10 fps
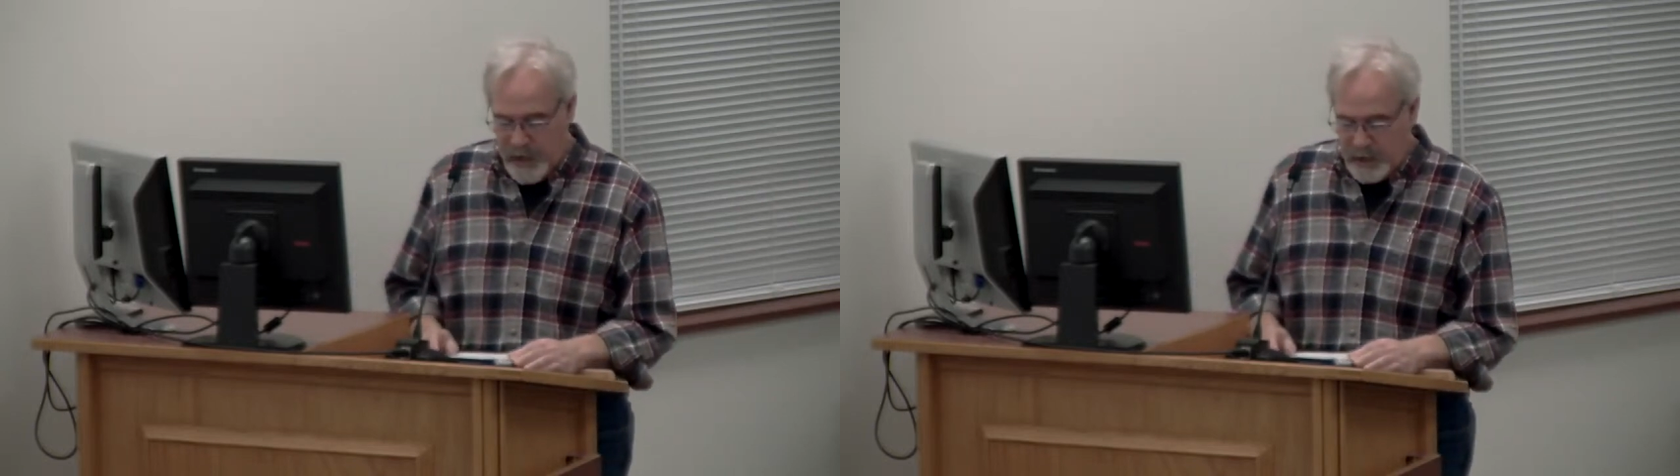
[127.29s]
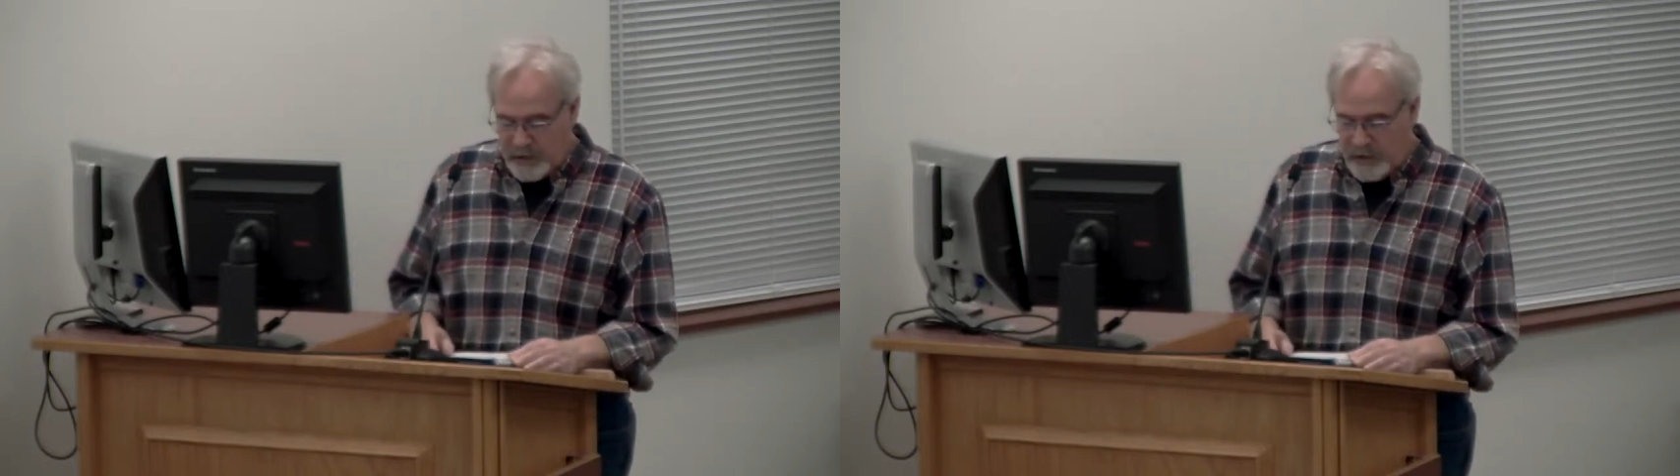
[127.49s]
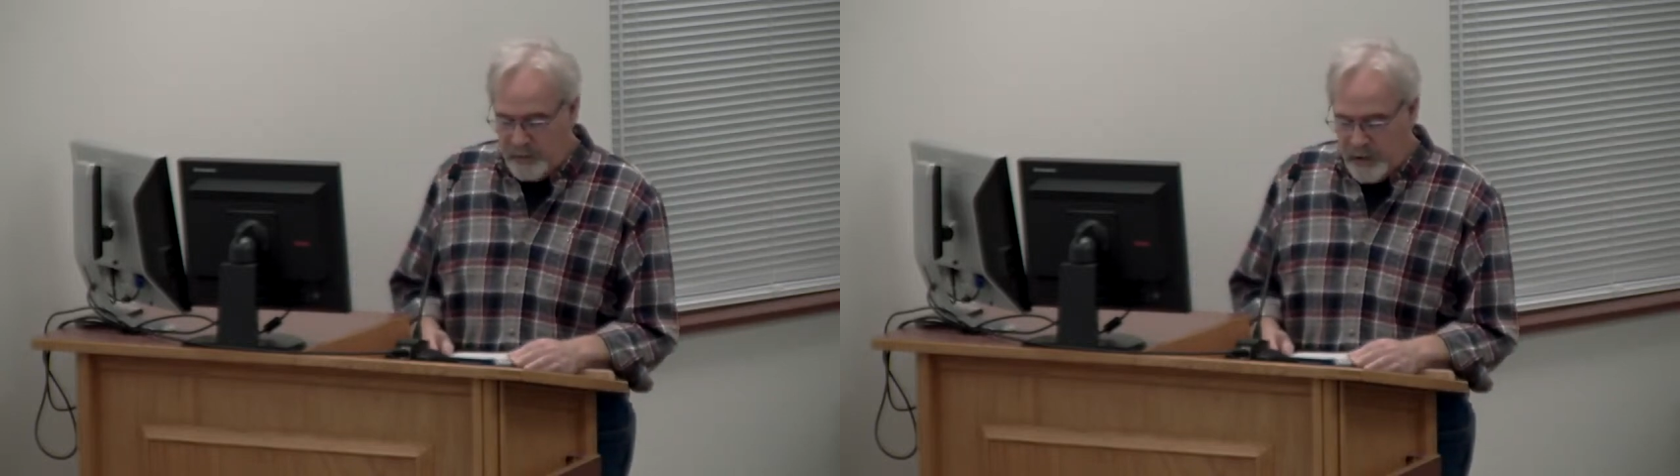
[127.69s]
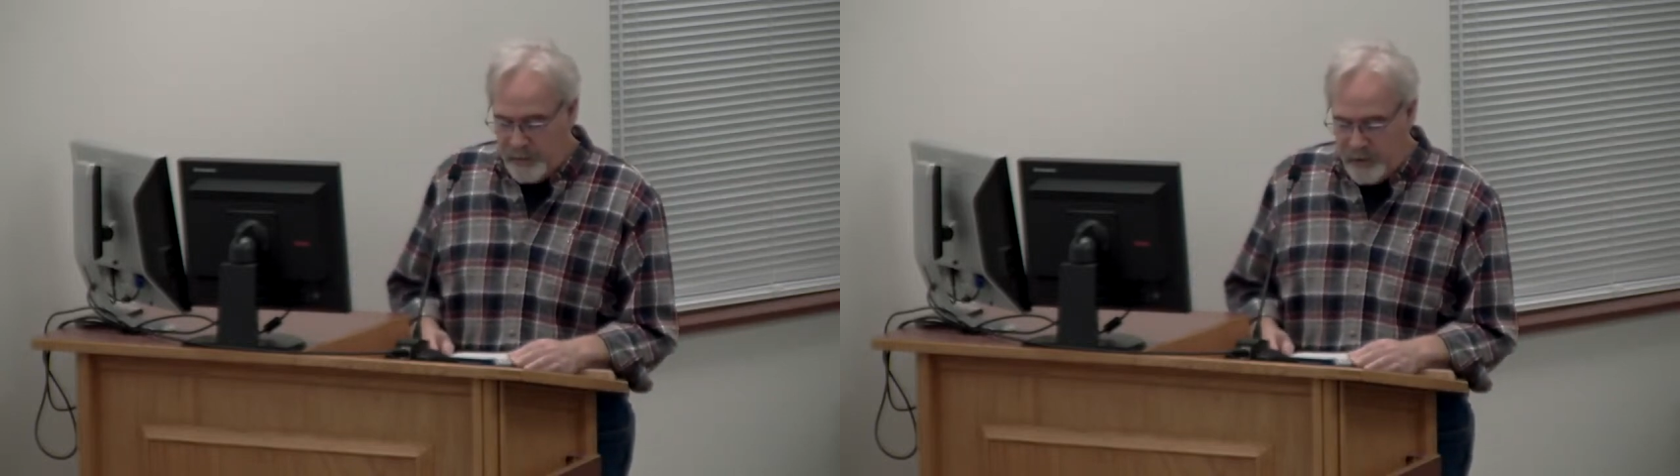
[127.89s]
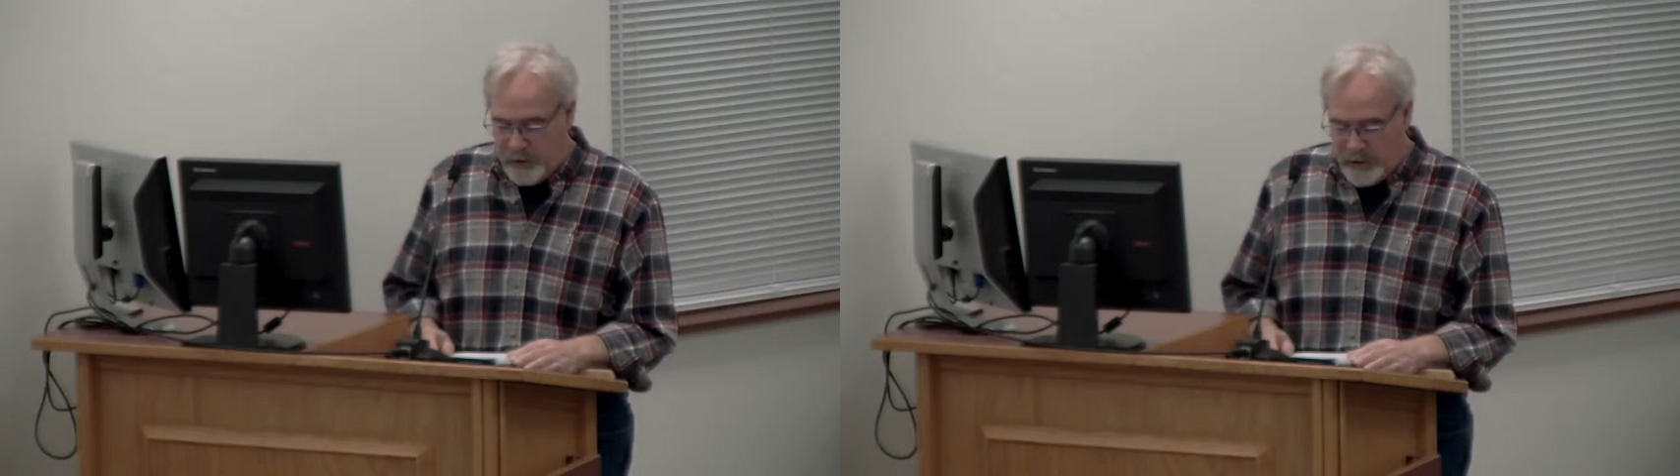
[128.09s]
Simply
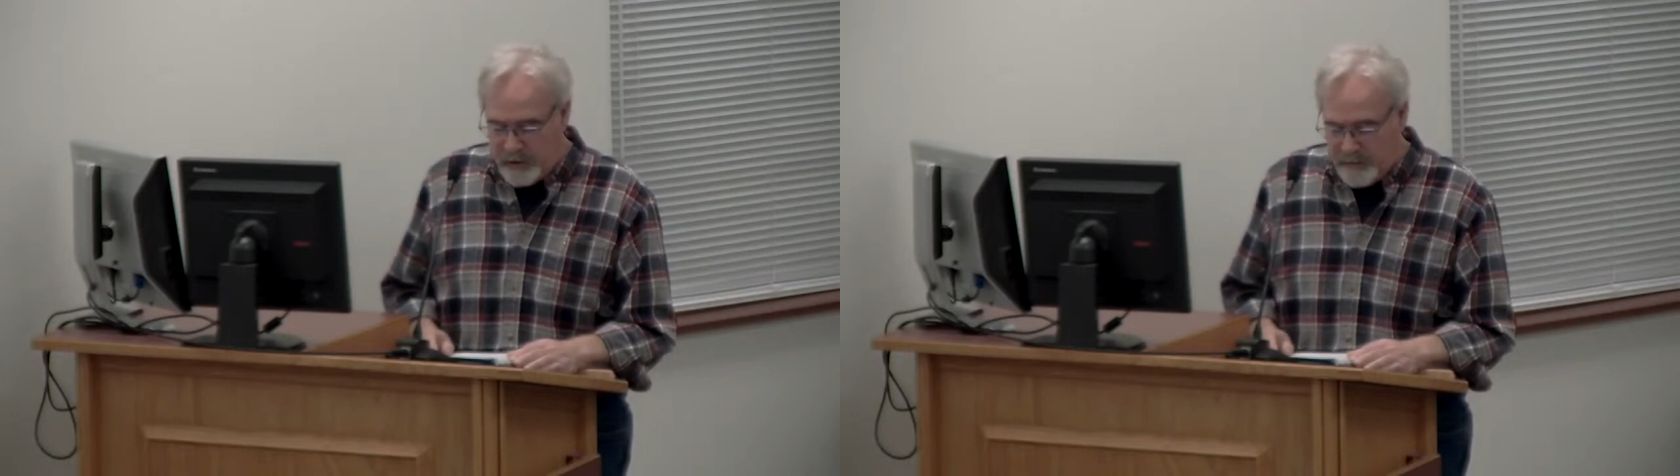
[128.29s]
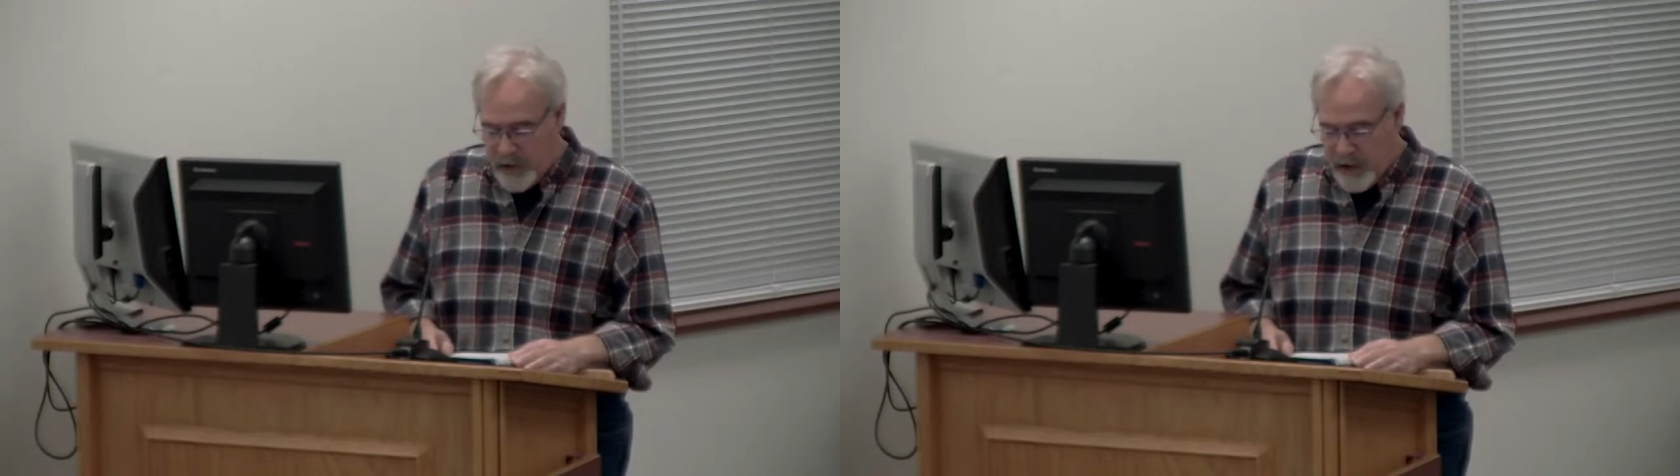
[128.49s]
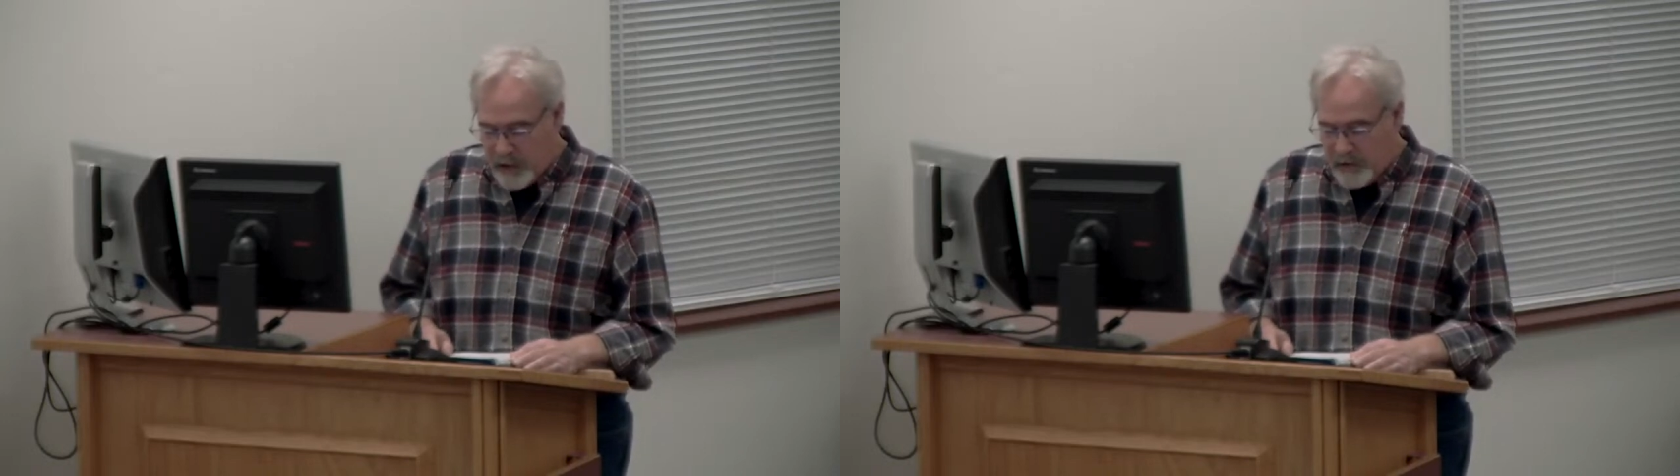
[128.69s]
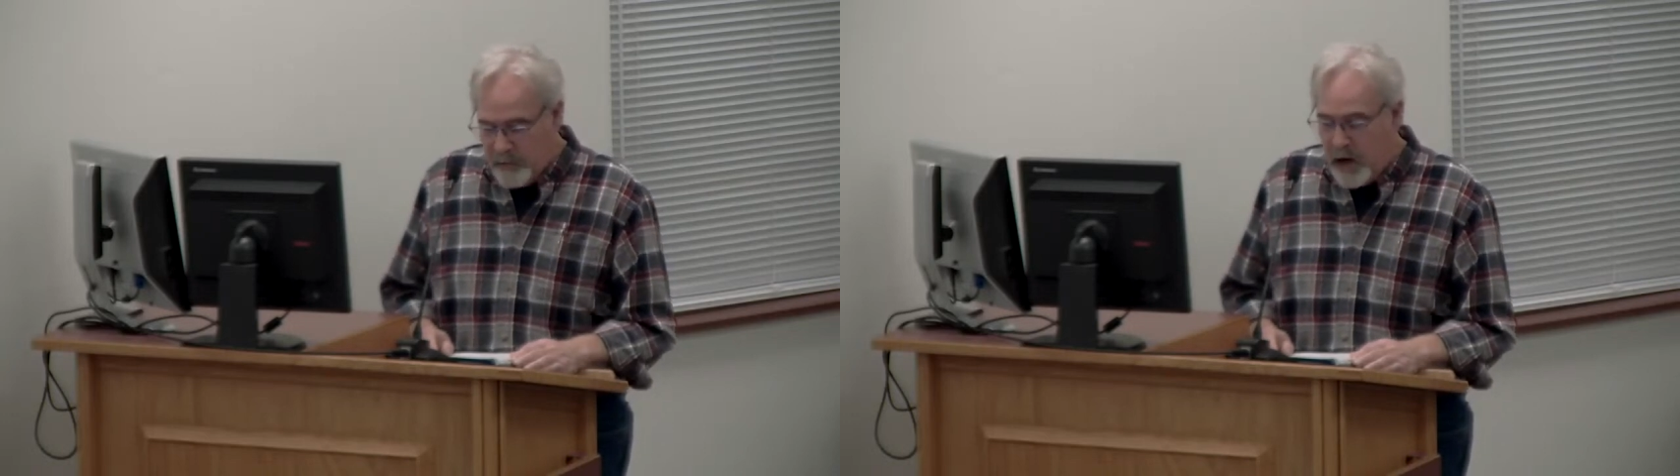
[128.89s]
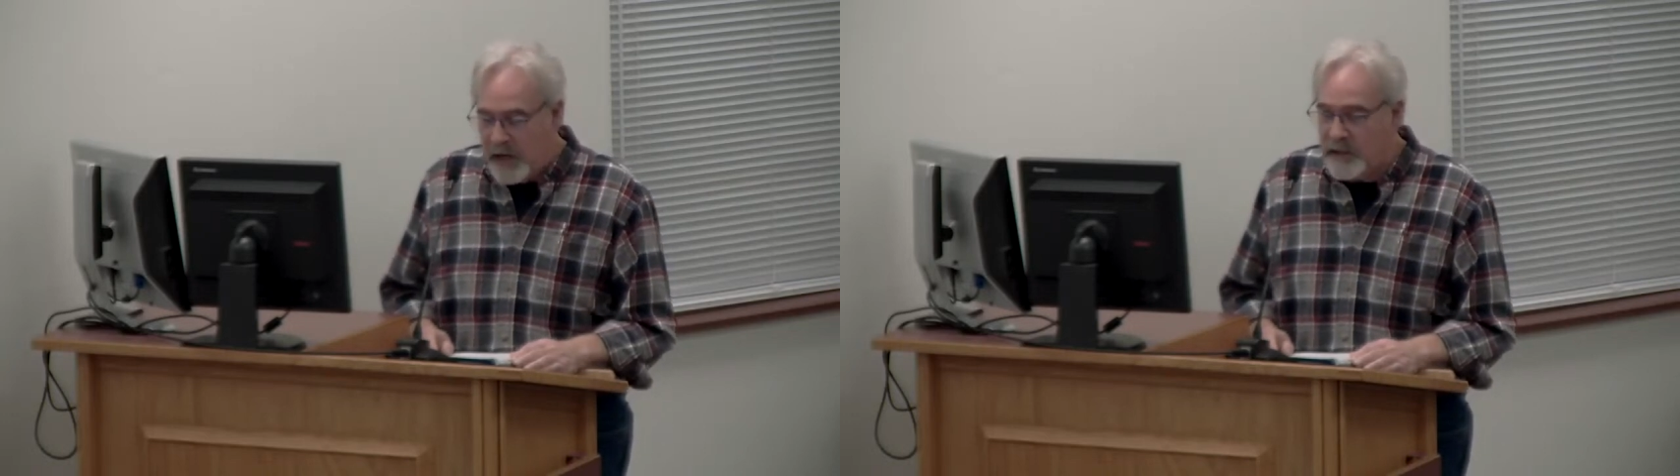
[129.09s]
put, the
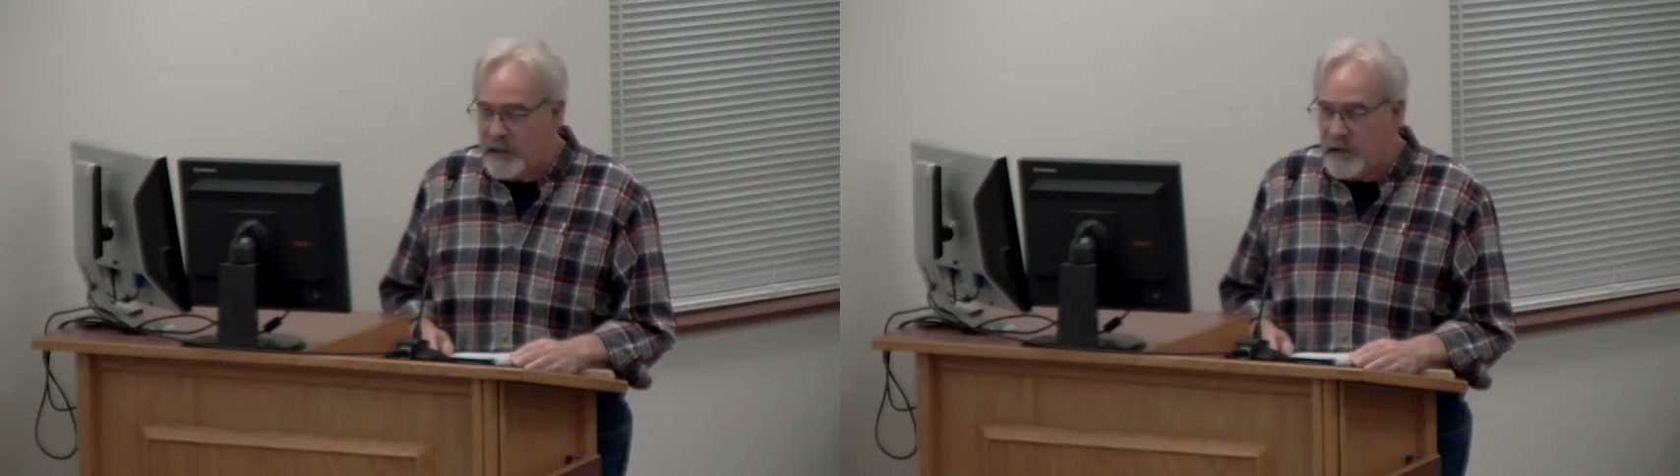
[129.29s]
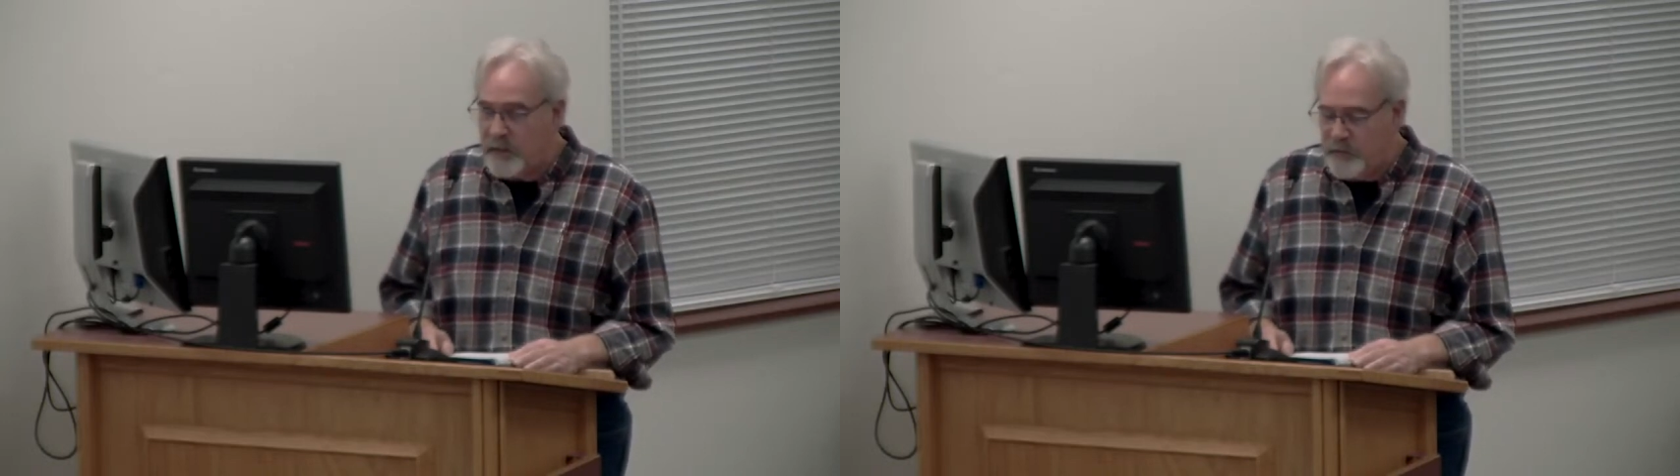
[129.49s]
monetary